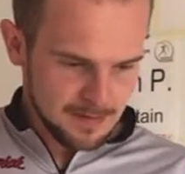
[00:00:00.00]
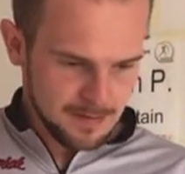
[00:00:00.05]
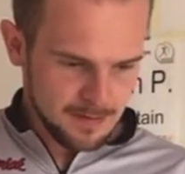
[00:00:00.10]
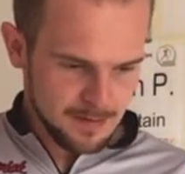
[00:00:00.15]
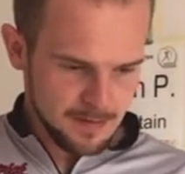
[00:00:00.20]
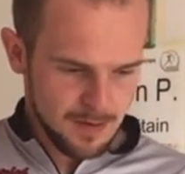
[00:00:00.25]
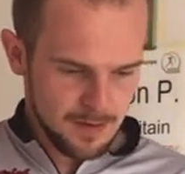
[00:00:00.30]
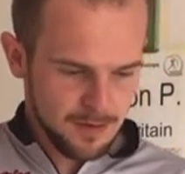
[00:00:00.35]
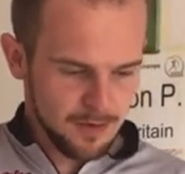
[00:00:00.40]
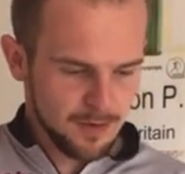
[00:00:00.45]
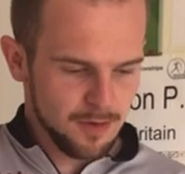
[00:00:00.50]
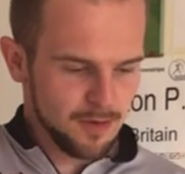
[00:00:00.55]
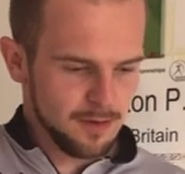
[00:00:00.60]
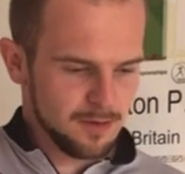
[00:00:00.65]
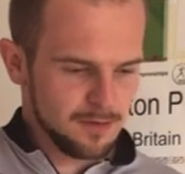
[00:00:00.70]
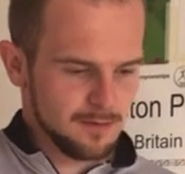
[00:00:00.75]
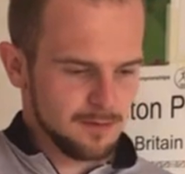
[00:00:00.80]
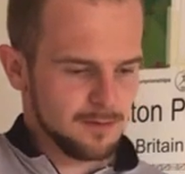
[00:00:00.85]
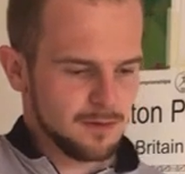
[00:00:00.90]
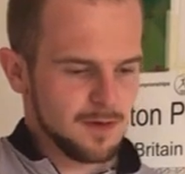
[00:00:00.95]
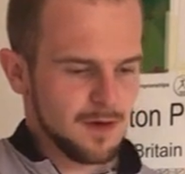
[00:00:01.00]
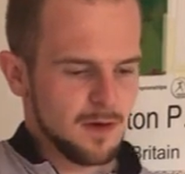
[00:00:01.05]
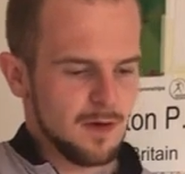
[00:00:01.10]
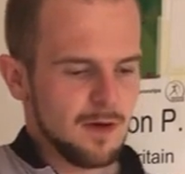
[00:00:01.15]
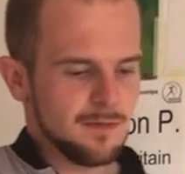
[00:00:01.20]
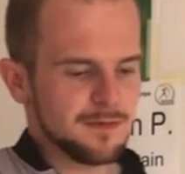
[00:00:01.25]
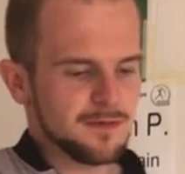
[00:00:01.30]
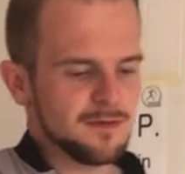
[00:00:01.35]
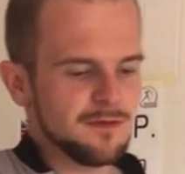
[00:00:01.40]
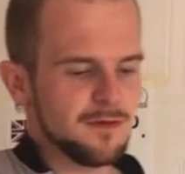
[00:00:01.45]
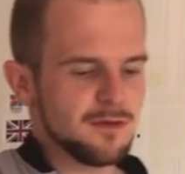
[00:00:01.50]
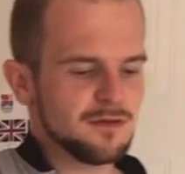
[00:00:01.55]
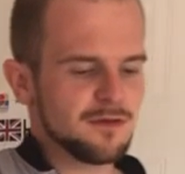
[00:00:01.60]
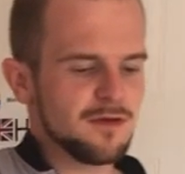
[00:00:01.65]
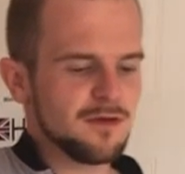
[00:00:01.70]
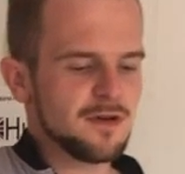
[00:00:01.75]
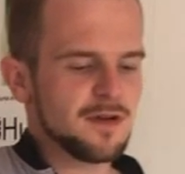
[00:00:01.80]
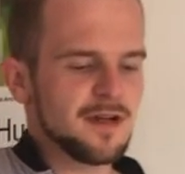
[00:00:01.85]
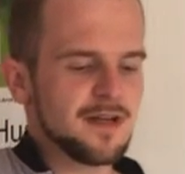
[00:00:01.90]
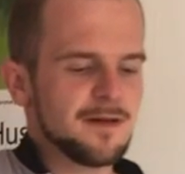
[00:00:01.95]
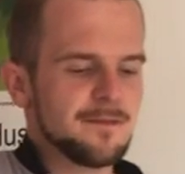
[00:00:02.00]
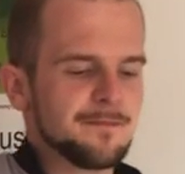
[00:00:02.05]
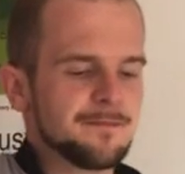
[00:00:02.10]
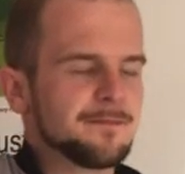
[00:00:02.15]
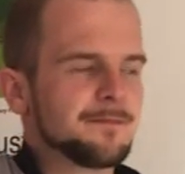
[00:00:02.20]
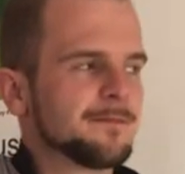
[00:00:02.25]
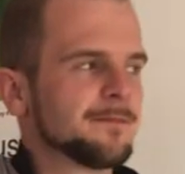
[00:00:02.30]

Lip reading: Now we'll go up to full draw again.